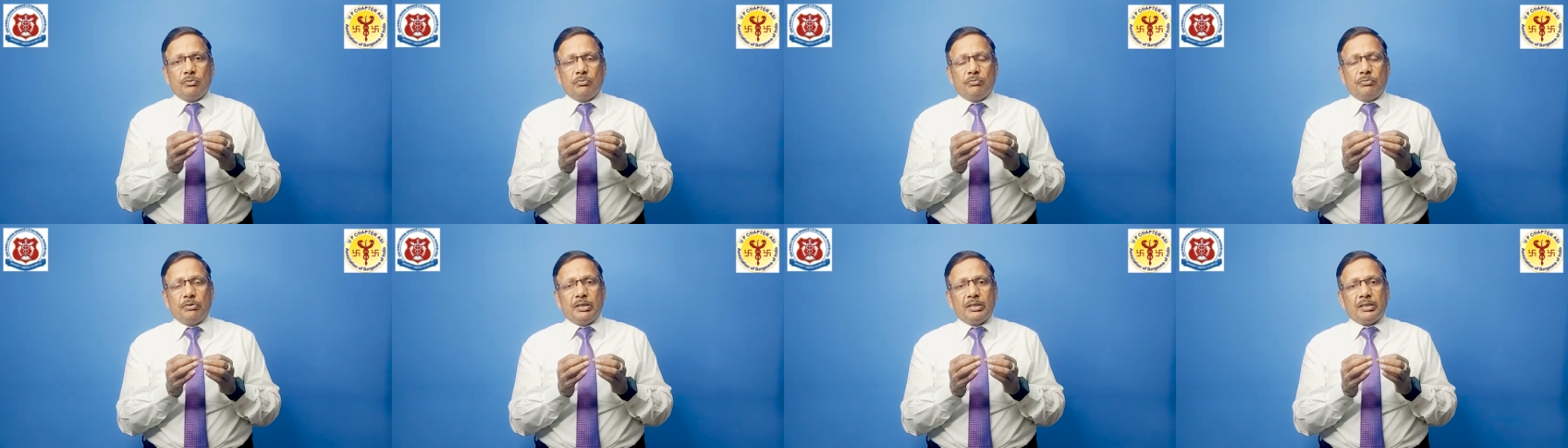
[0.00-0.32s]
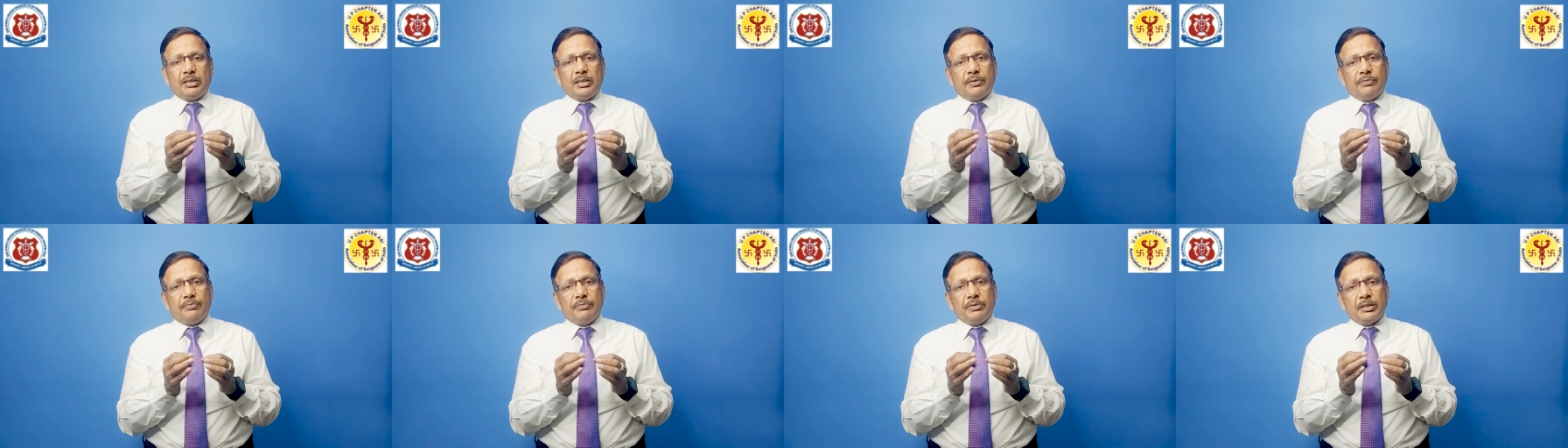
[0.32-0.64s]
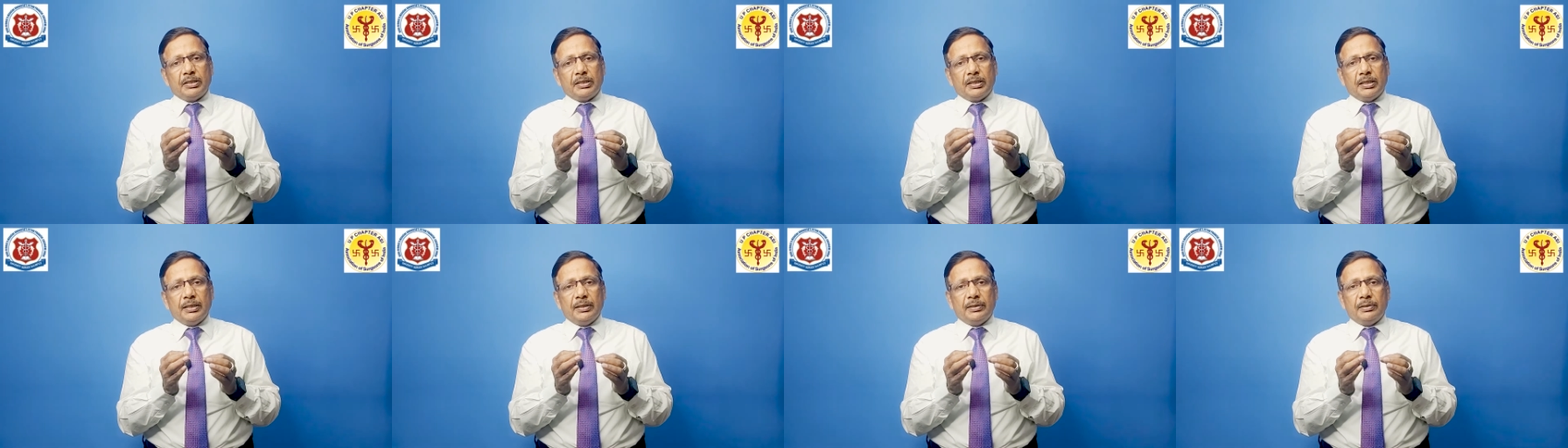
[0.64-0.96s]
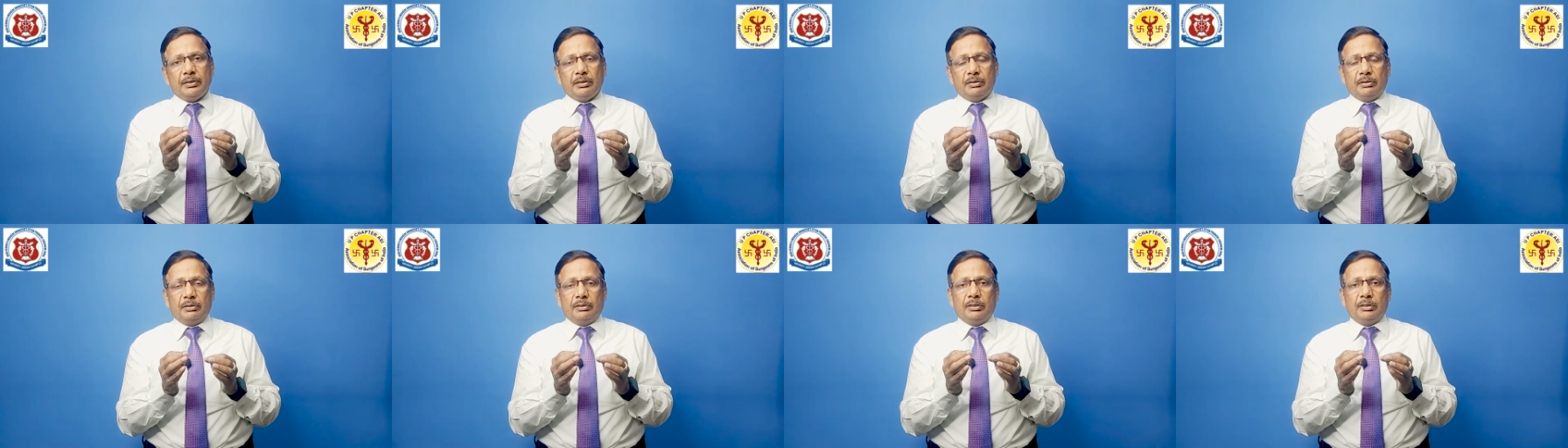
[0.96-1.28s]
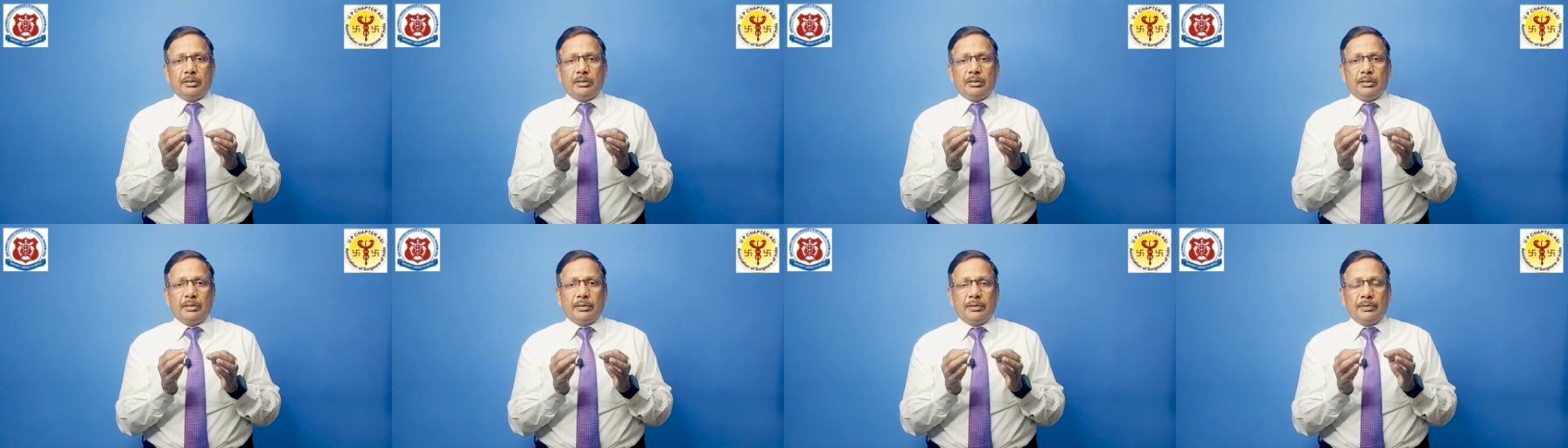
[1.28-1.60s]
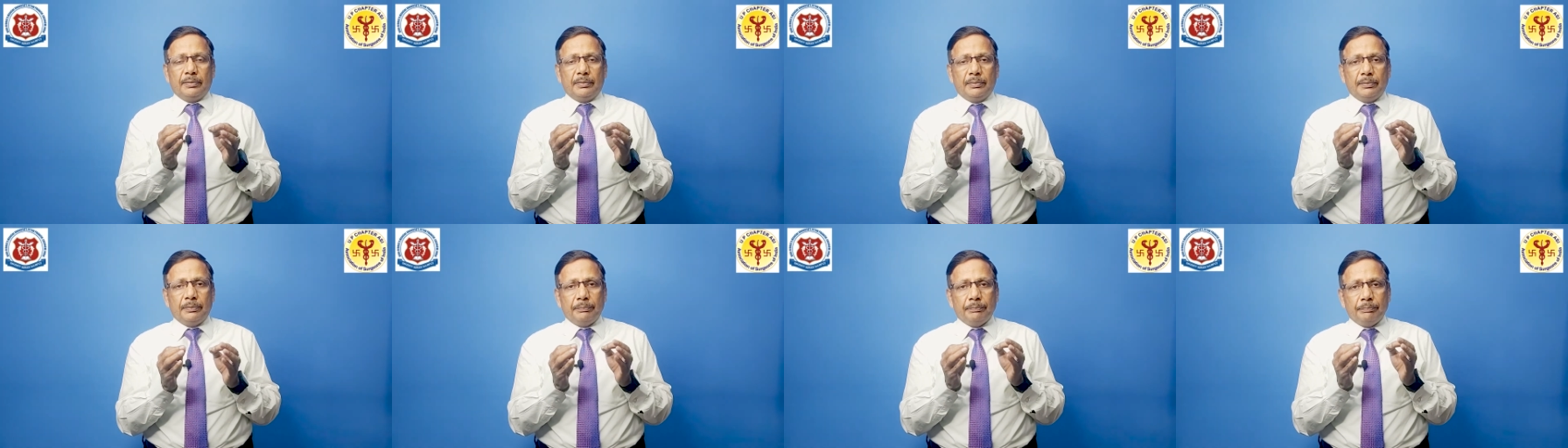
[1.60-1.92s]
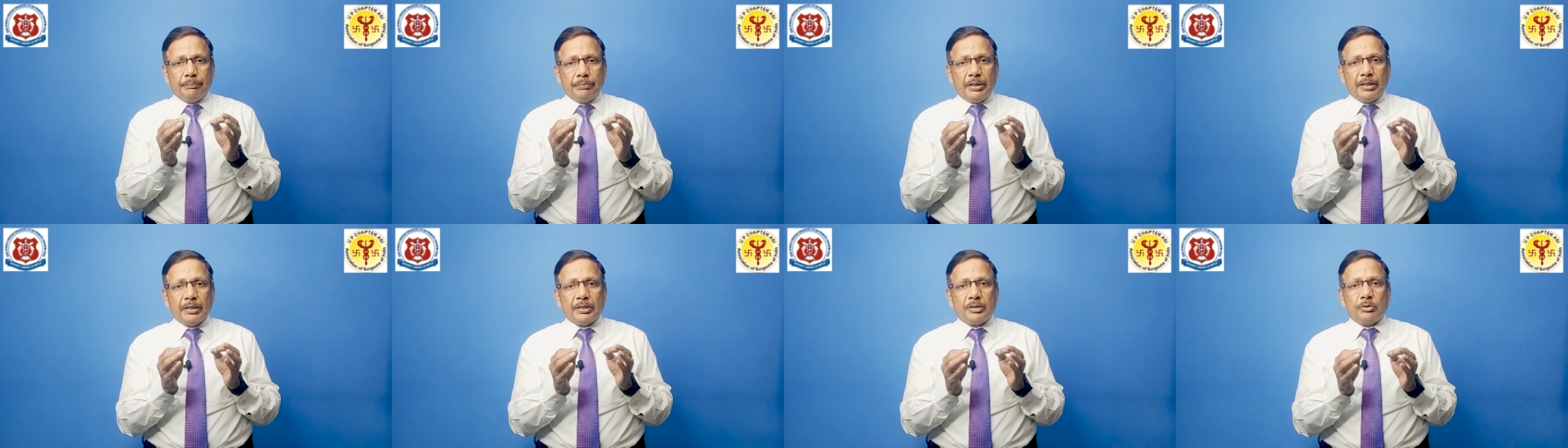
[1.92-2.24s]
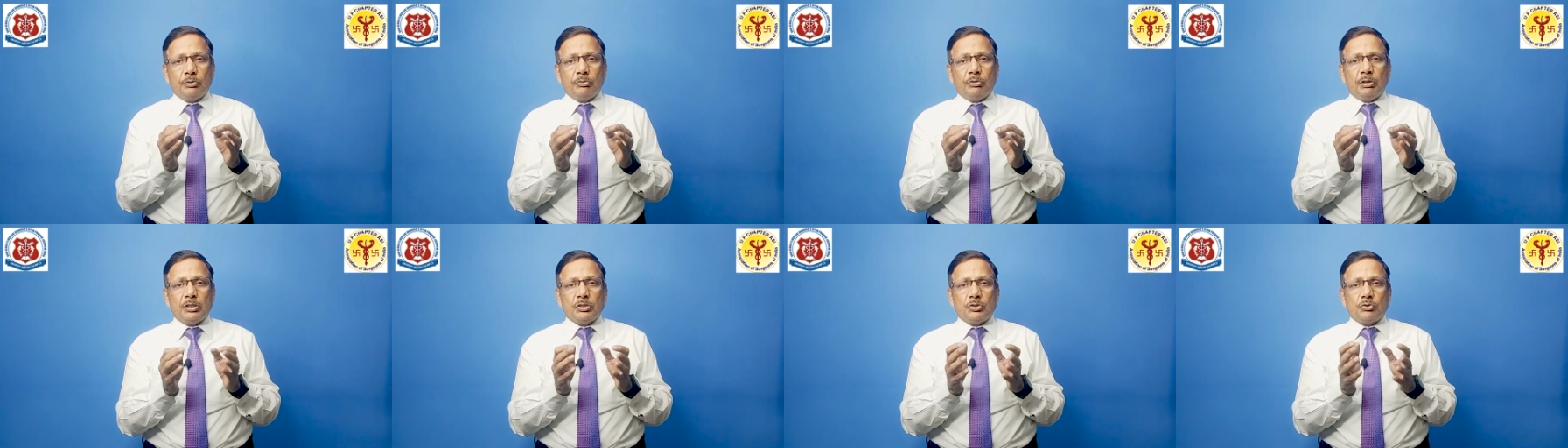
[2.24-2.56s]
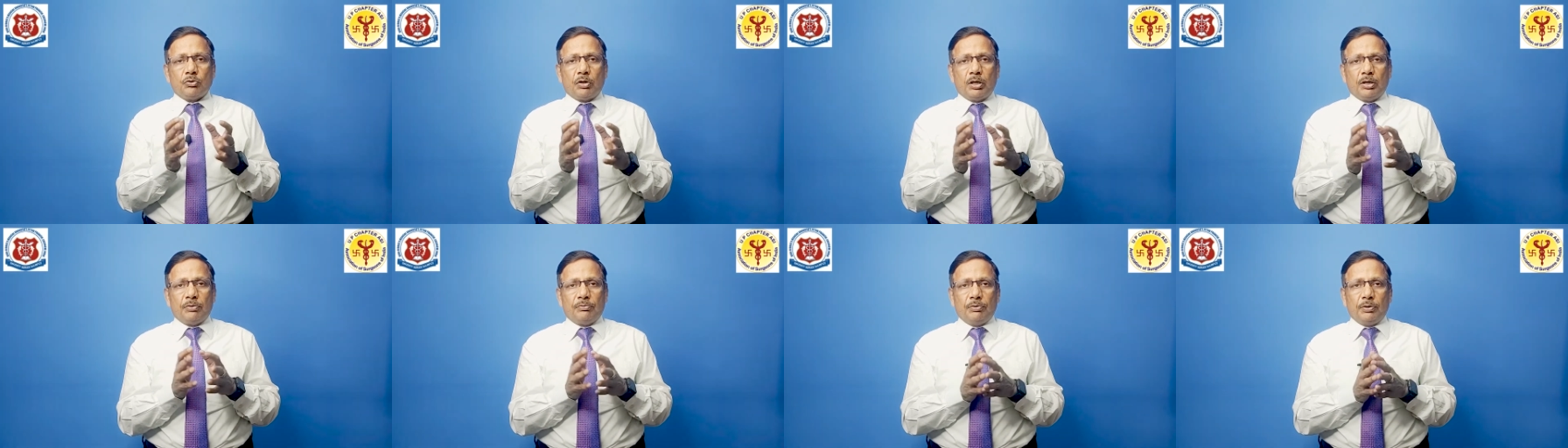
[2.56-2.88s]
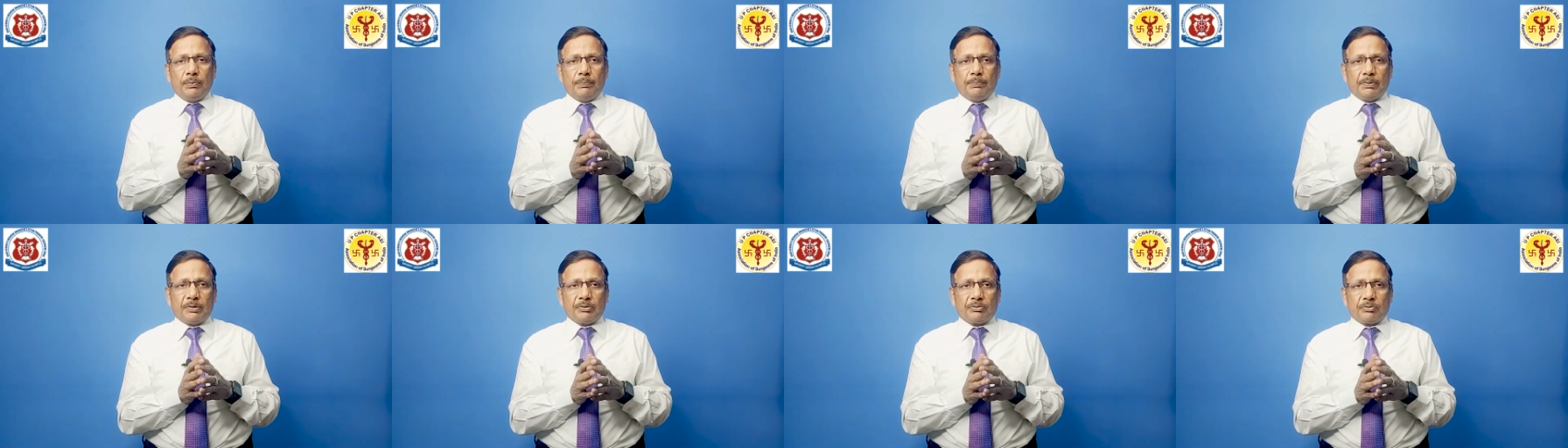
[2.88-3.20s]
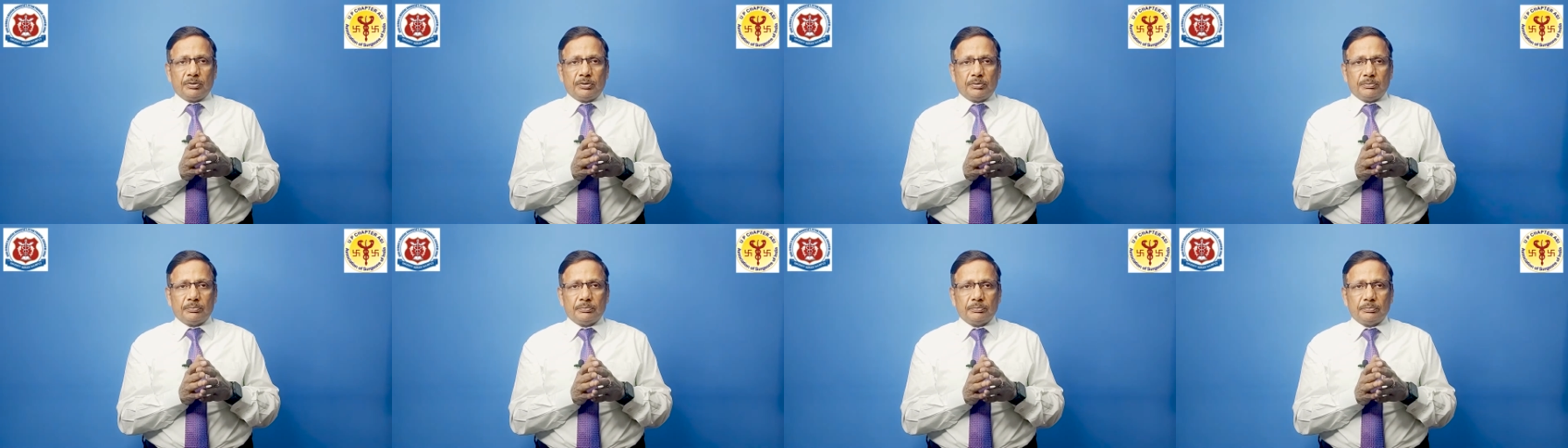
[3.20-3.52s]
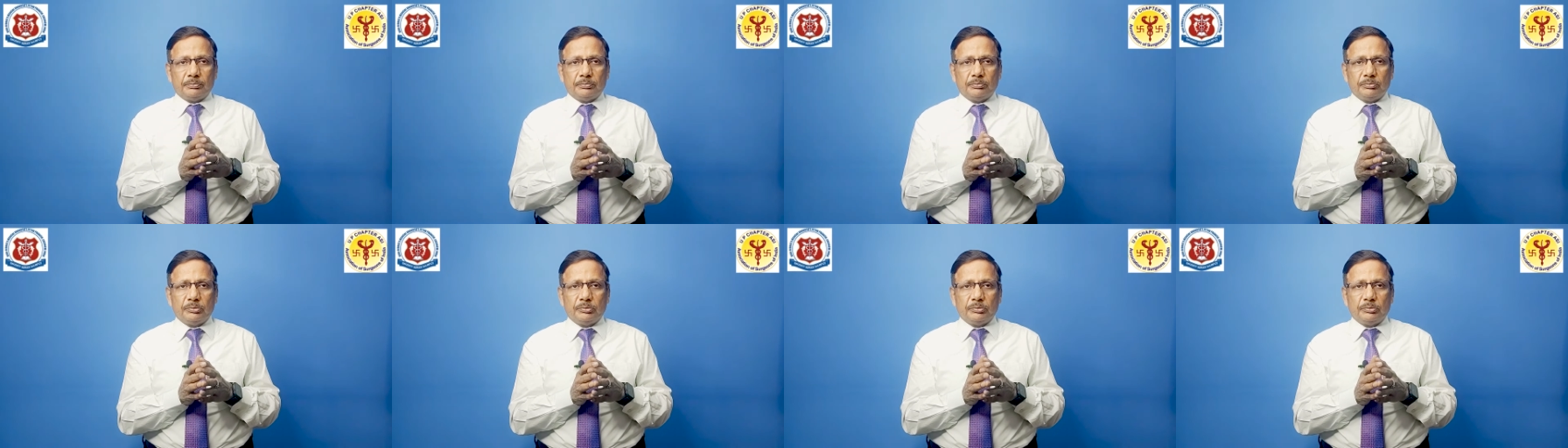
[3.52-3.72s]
will definitely make you a joyful person.